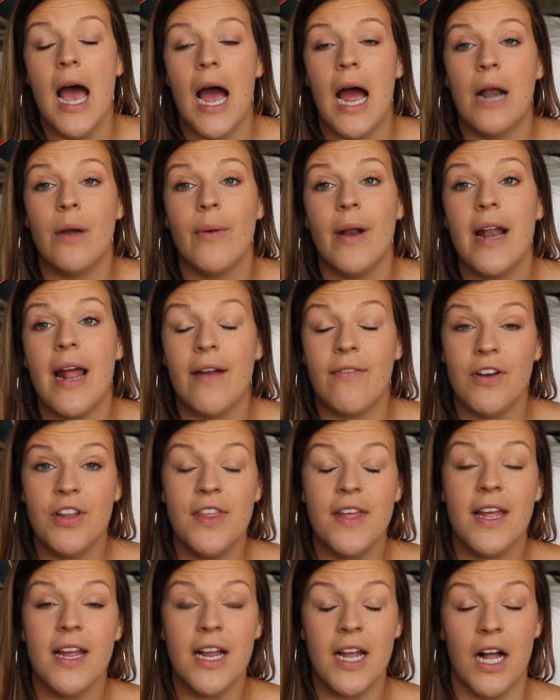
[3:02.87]
I write
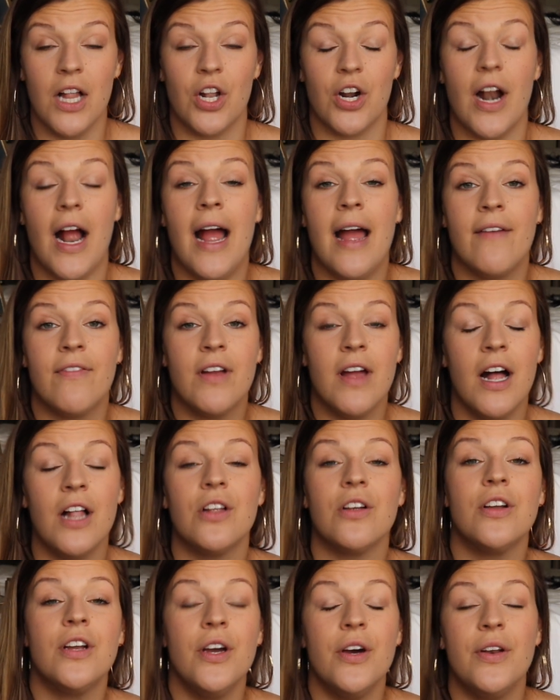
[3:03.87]
everything in color. I have
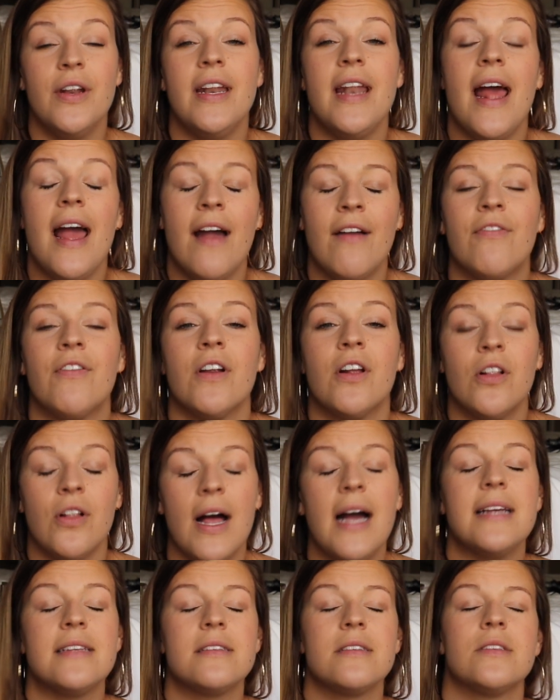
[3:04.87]
color coded every
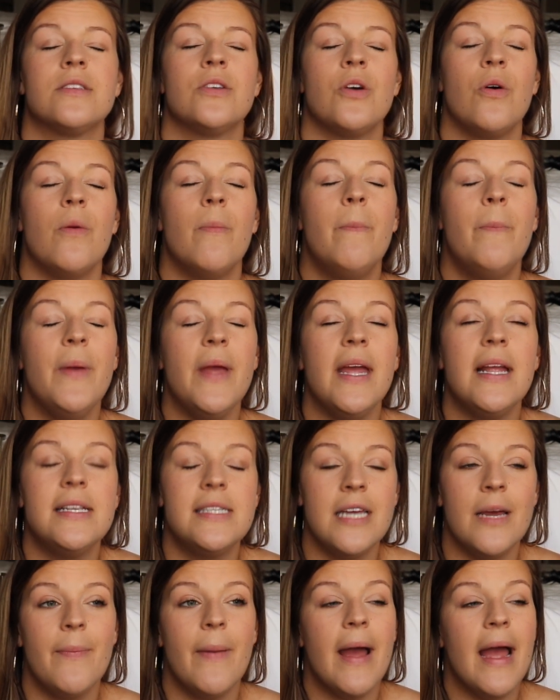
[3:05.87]
class. So a big
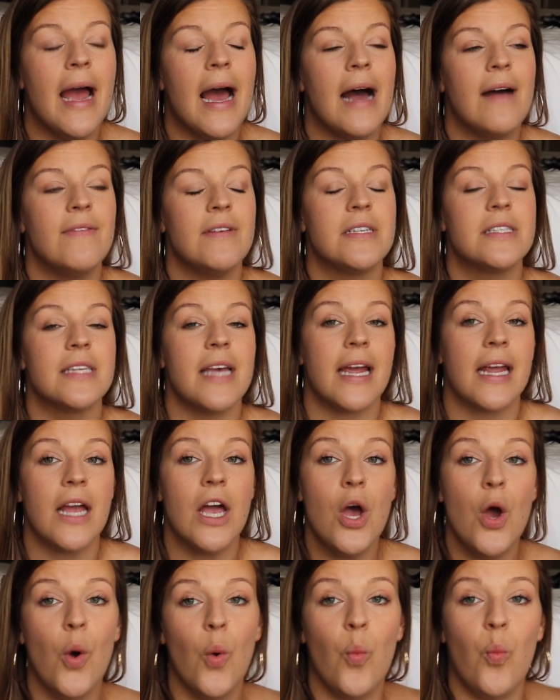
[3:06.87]
tip I have is
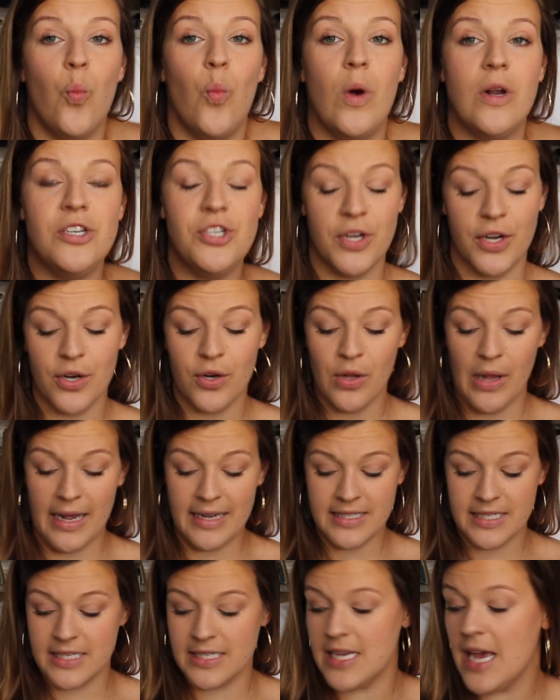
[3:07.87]
once you get your
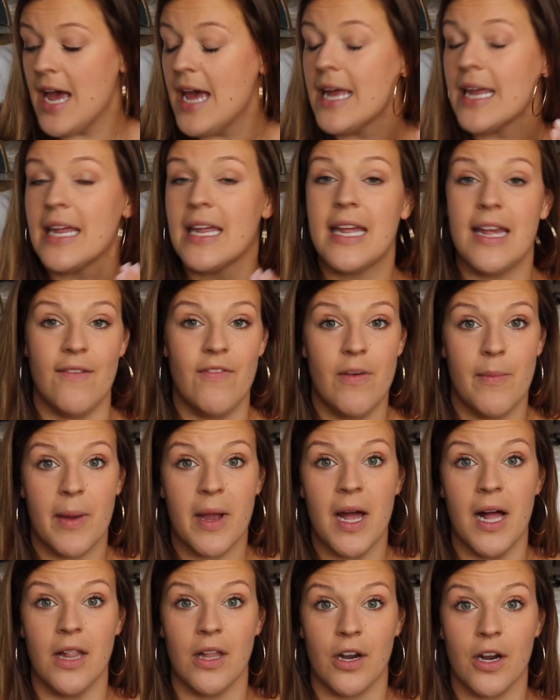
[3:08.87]
classes, give them a
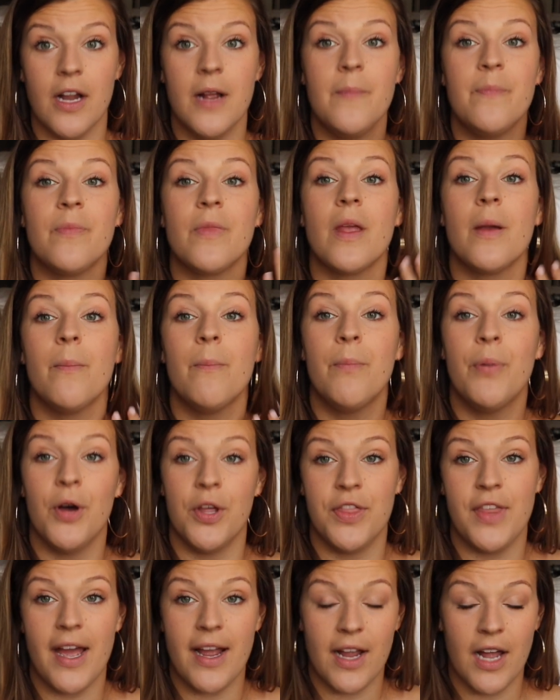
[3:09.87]
color.
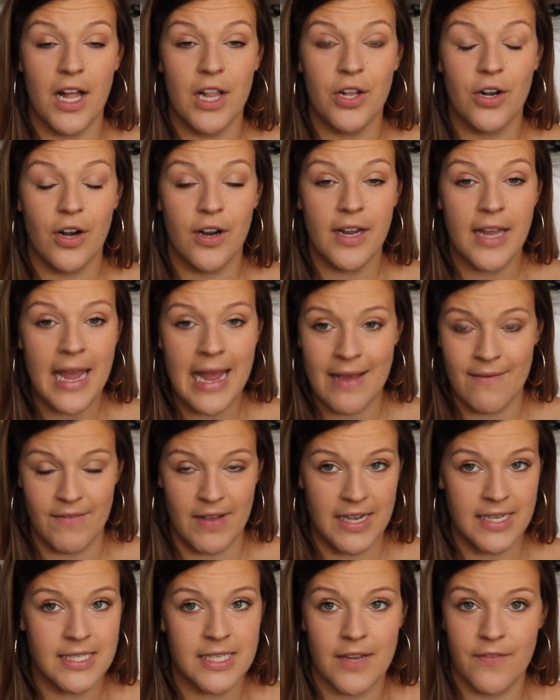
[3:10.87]
Put that color on
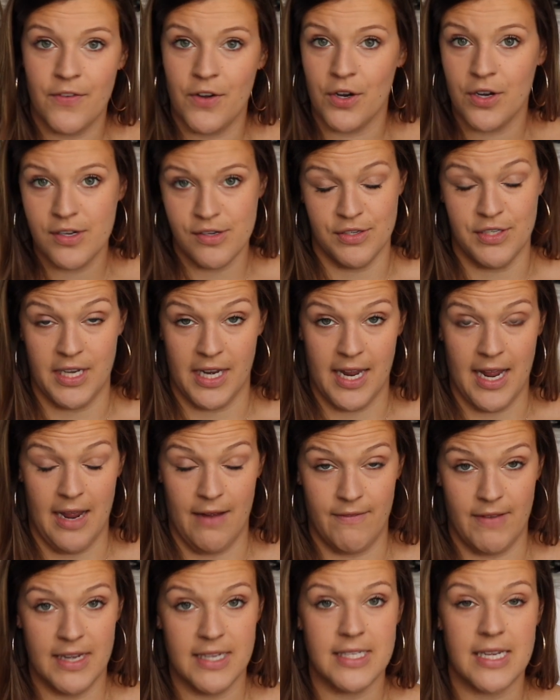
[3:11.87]
Canvas if you're using
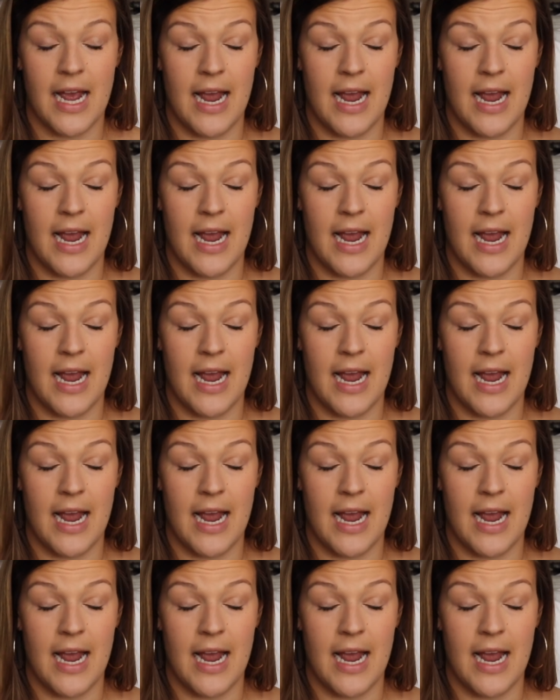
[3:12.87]
Canvas.